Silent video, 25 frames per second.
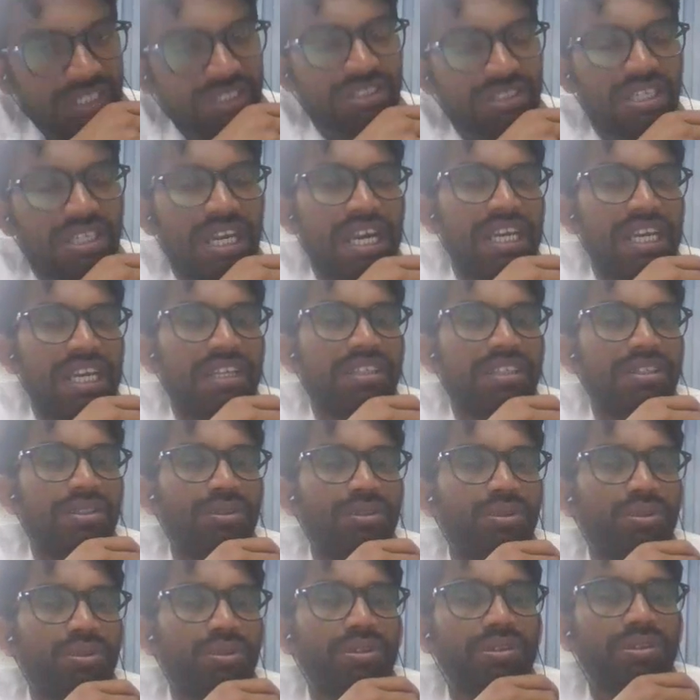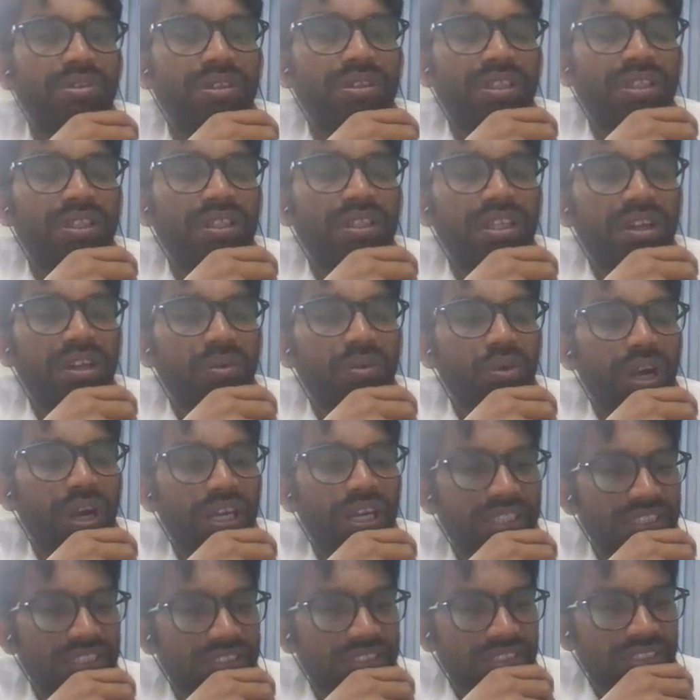and to what
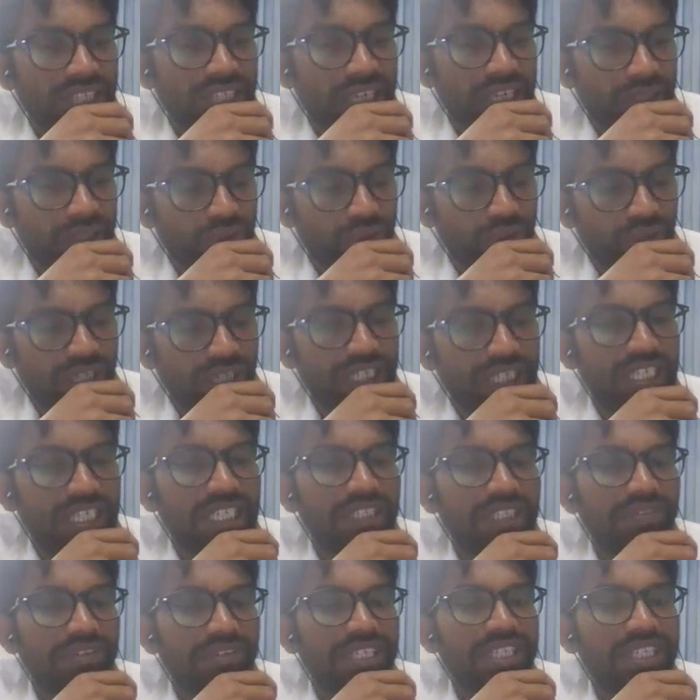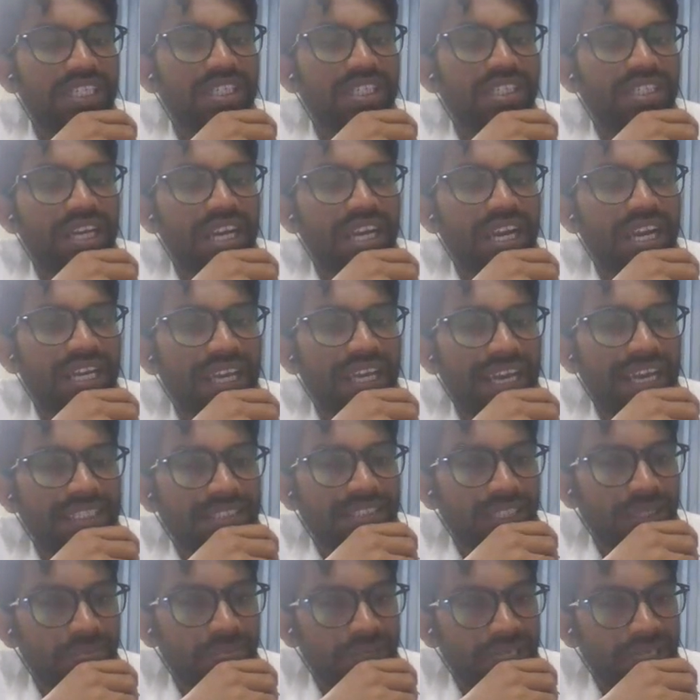is electronegativity and
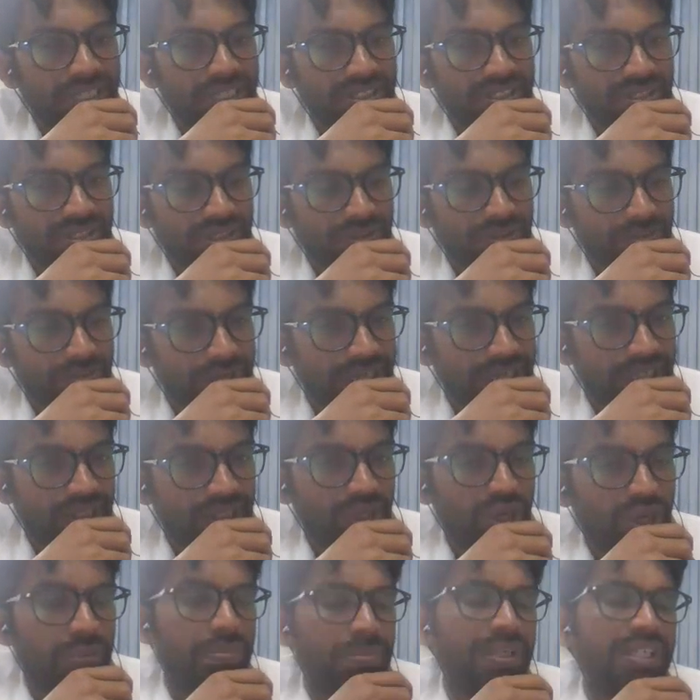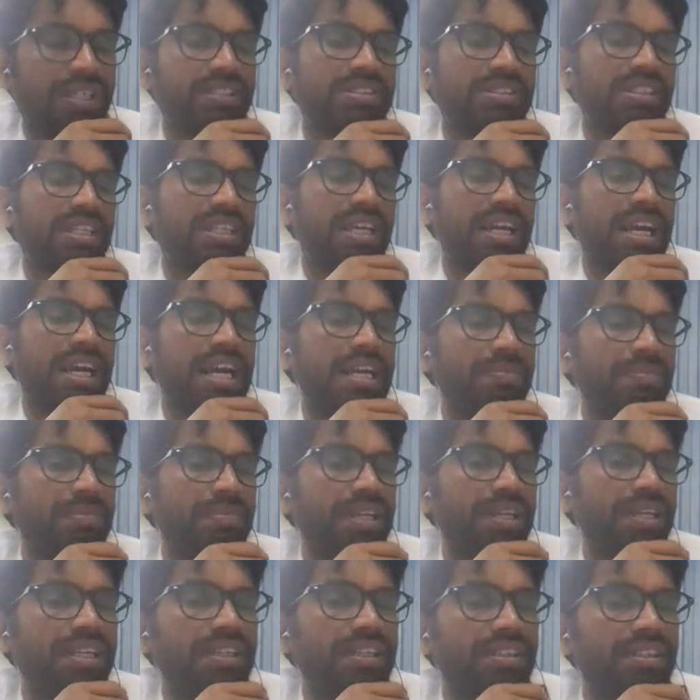acid base main topics and
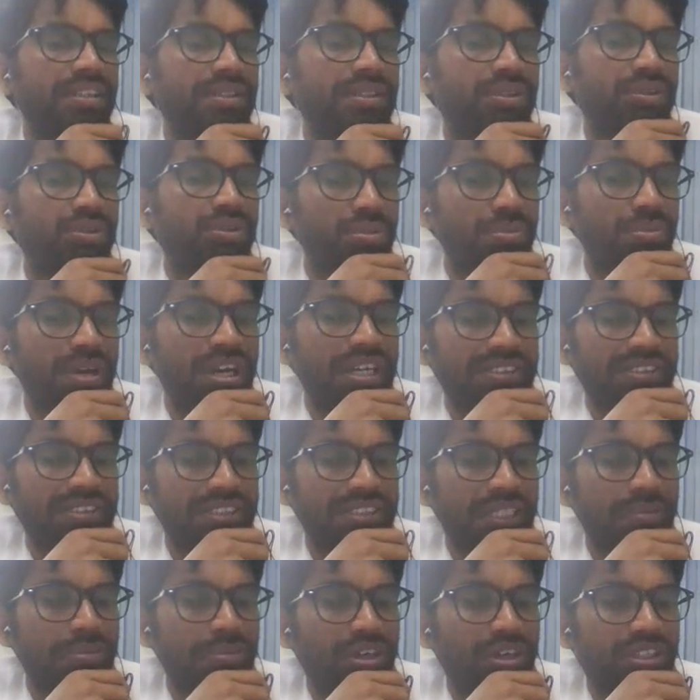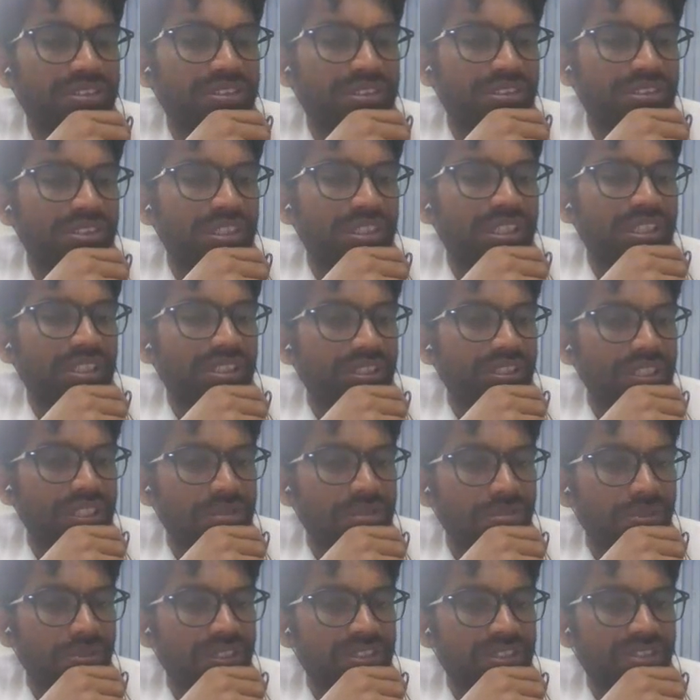main 2 marks 3 marks, these
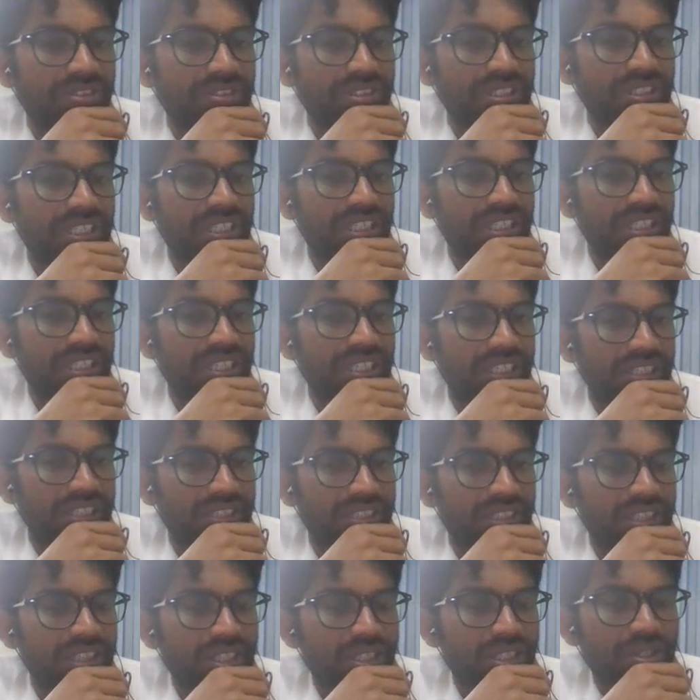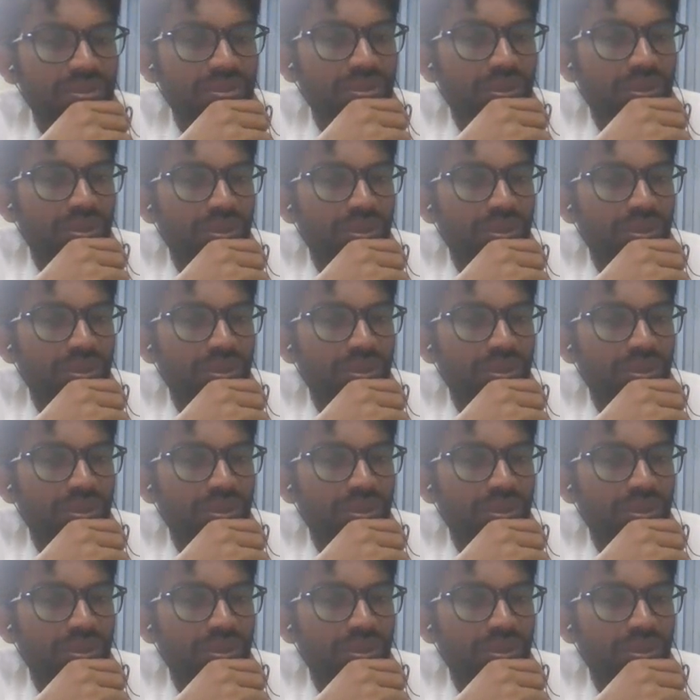bits you can need it. So